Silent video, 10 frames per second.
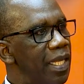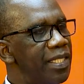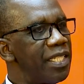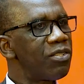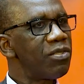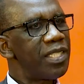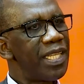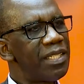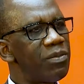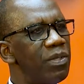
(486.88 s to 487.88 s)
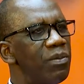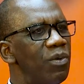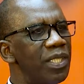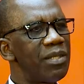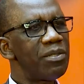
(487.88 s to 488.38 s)
A discontent with
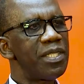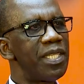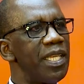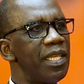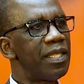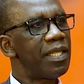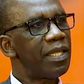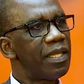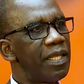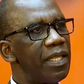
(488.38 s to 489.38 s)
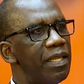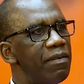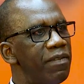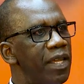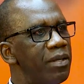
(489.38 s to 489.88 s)
what I was seeing in the
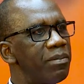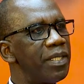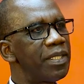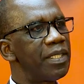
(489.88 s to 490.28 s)
environment.